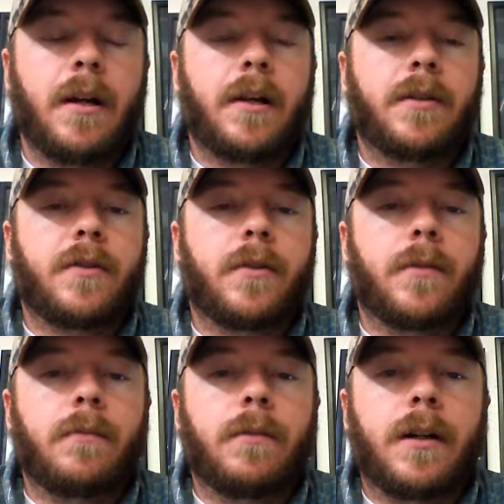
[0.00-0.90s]

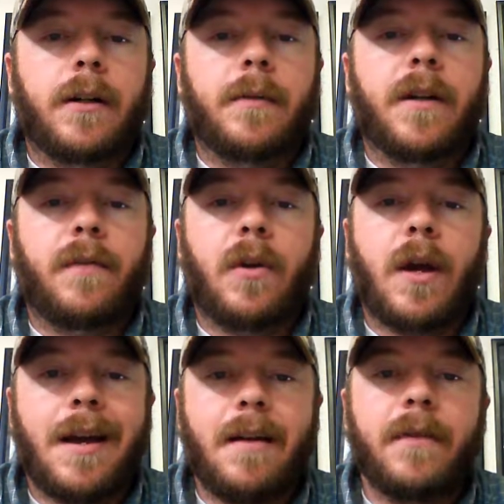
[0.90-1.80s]
So if you
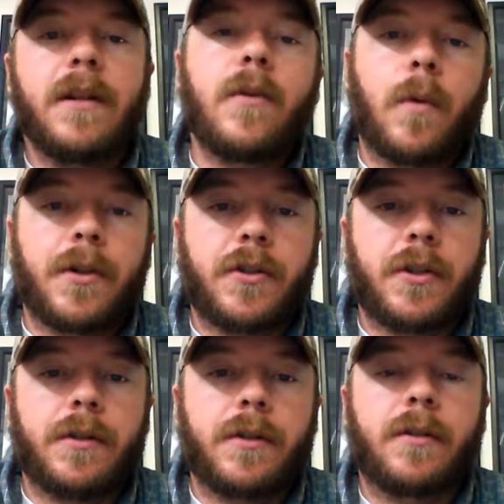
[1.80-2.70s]
have any
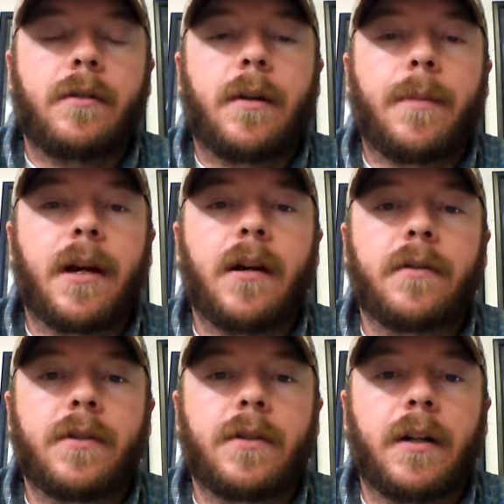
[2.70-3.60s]
questions
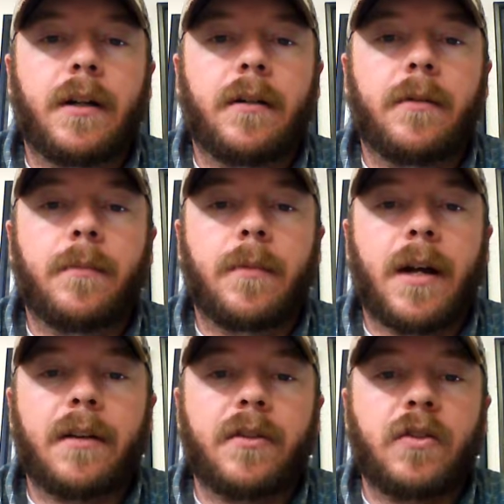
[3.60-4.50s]
about
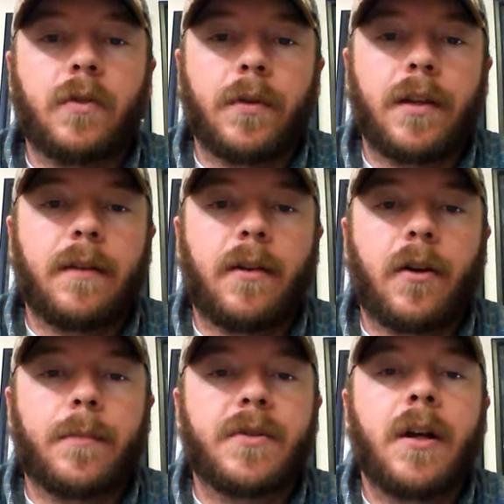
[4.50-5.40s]
how to store the
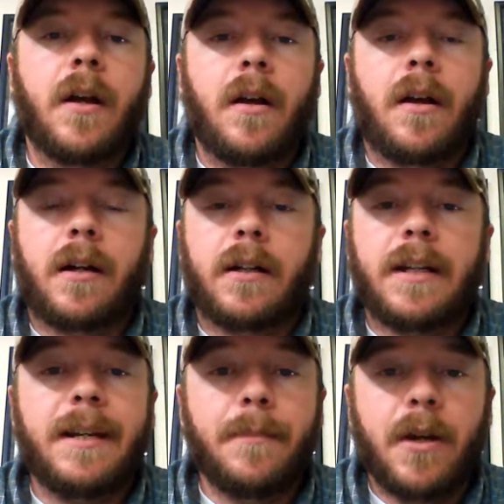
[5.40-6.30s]
alarms,
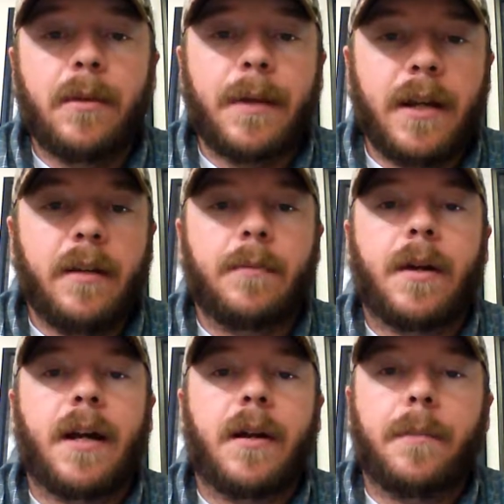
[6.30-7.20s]
email me
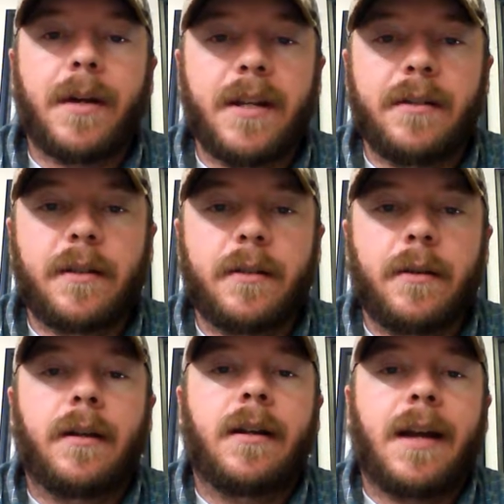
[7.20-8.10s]
at
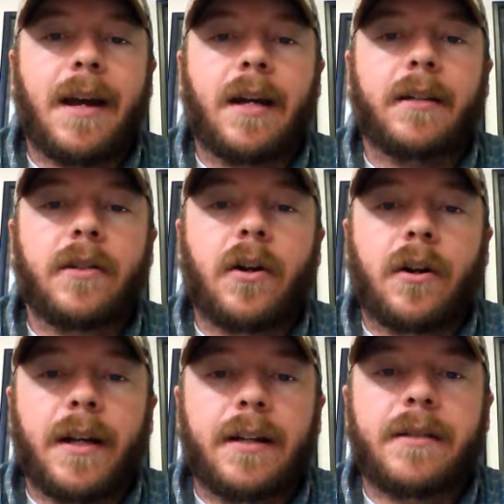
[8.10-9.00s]

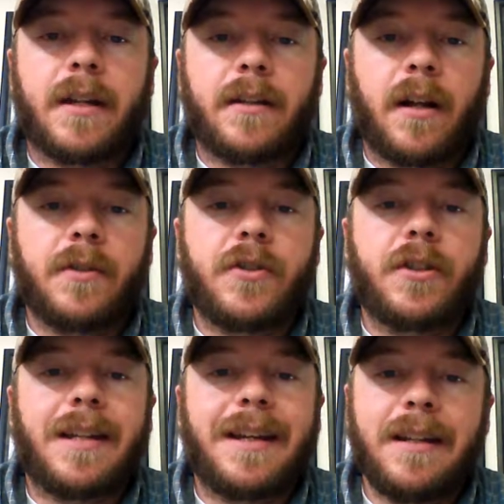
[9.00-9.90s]

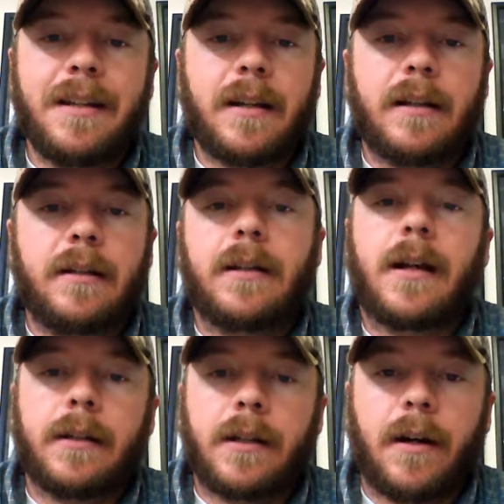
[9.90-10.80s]

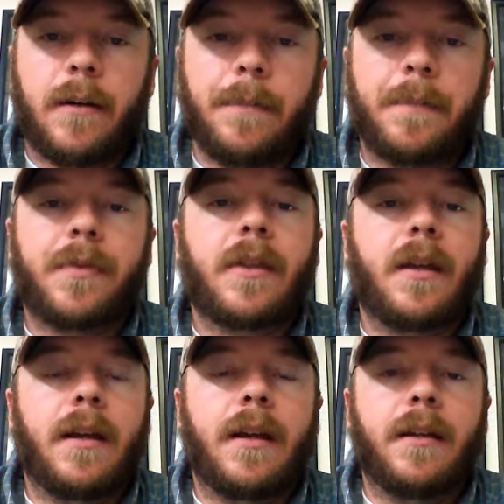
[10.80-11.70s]
pete@garnettechnologiesinc.com,
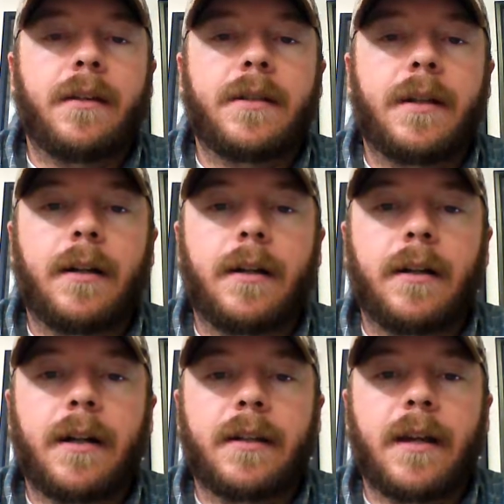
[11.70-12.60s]
and
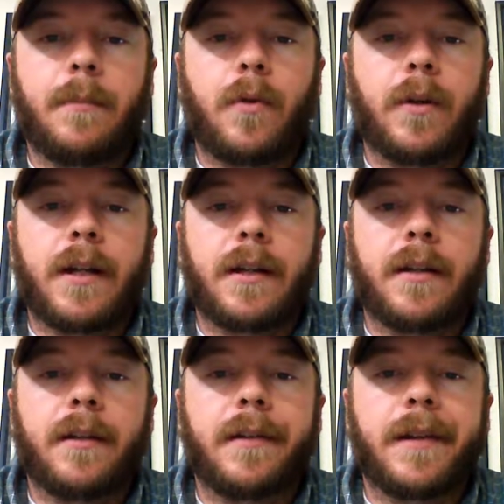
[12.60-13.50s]
at that point I
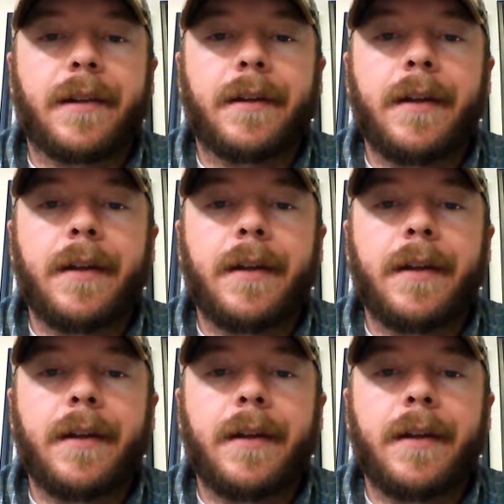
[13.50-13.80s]
can